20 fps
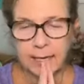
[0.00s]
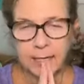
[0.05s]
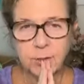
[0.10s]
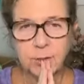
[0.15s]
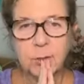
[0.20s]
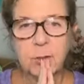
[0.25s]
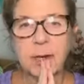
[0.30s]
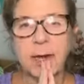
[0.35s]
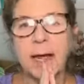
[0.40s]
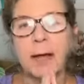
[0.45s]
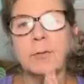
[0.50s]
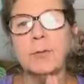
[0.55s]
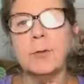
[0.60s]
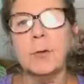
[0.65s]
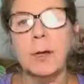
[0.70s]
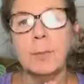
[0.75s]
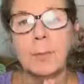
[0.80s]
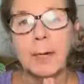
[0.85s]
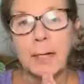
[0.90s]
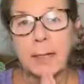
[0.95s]
yesterday
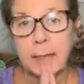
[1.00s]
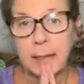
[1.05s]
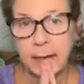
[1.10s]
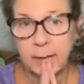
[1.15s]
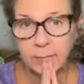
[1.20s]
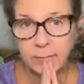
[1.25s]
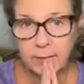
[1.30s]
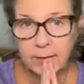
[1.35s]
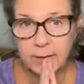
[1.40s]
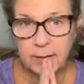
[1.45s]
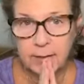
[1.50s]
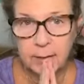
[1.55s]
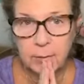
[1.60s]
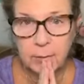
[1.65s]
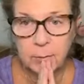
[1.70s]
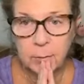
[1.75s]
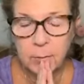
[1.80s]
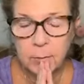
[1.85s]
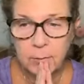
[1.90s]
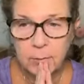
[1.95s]
after I made that
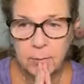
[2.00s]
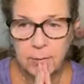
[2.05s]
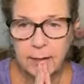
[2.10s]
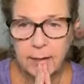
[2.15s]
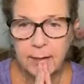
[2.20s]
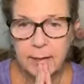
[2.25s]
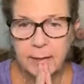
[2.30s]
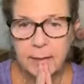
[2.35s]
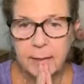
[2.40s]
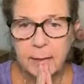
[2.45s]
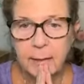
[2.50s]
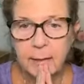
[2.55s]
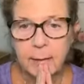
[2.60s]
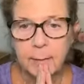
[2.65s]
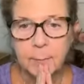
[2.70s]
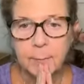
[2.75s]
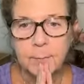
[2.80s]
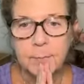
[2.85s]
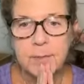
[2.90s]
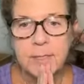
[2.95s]
video that
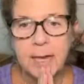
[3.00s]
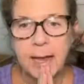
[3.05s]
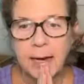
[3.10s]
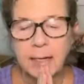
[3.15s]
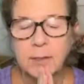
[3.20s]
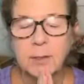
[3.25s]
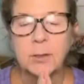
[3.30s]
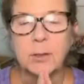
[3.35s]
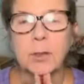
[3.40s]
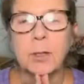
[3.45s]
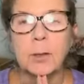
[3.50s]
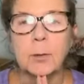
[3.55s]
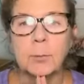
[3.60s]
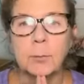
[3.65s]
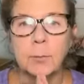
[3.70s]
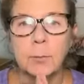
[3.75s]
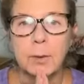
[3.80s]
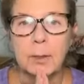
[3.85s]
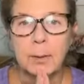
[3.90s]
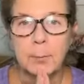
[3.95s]
um, Zach took
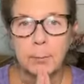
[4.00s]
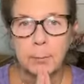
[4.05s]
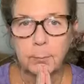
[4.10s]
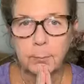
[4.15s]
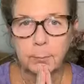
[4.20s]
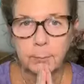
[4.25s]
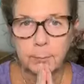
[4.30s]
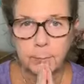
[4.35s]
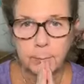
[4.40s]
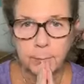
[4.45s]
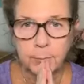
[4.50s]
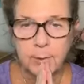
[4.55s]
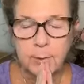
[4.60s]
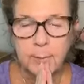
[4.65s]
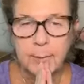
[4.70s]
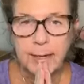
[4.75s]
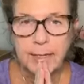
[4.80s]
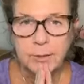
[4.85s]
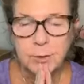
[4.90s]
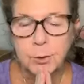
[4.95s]
a really
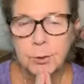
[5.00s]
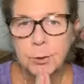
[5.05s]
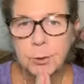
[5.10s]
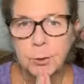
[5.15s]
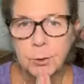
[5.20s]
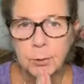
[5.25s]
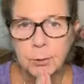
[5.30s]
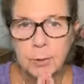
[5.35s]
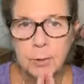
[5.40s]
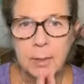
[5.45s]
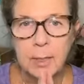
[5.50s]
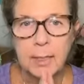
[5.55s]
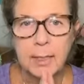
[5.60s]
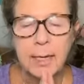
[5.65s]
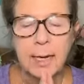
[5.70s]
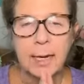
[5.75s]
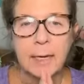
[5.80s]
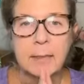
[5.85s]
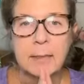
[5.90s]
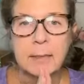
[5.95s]
pretty bad turn
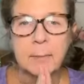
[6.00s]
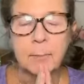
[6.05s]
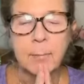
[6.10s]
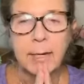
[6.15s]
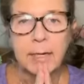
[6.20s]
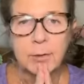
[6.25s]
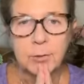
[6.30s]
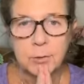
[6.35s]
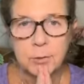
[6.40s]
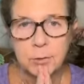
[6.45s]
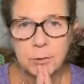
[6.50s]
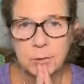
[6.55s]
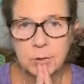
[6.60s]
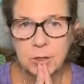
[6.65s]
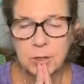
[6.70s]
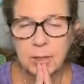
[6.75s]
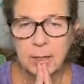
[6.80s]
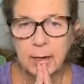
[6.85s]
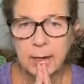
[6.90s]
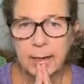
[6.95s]
and has a major
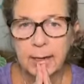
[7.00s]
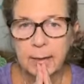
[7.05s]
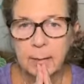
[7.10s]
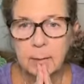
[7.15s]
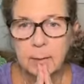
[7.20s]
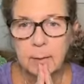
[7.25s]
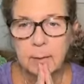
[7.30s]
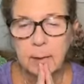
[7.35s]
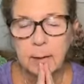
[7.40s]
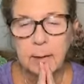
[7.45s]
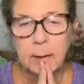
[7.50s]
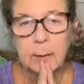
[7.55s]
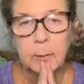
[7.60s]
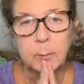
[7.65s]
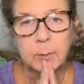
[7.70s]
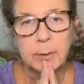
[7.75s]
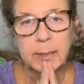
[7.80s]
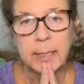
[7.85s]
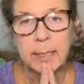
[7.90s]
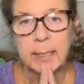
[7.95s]
GI
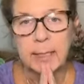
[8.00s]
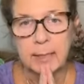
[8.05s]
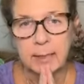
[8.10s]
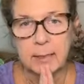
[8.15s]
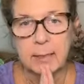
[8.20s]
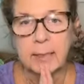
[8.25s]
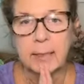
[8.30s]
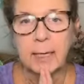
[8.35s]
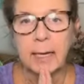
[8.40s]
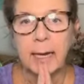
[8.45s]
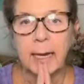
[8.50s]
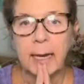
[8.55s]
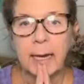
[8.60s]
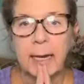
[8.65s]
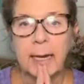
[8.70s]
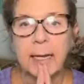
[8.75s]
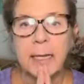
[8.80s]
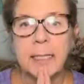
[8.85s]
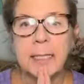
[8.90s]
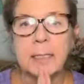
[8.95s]
bleed.
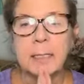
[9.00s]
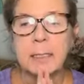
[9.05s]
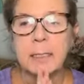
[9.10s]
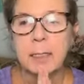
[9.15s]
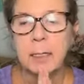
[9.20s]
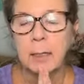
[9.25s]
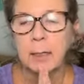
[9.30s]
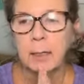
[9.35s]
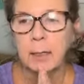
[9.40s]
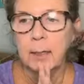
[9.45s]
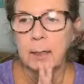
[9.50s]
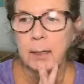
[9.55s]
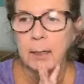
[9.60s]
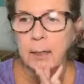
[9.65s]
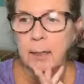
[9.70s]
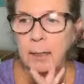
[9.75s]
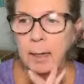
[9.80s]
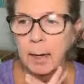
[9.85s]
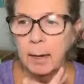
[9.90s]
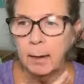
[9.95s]
And
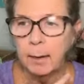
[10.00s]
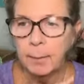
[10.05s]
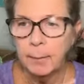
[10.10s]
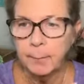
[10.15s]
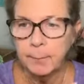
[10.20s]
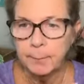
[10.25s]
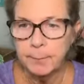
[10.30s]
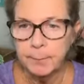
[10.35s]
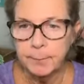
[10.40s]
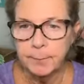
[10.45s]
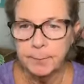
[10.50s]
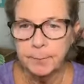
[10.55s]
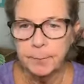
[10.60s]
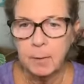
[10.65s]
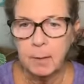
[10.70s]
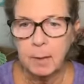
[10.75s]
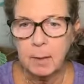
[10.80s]
um,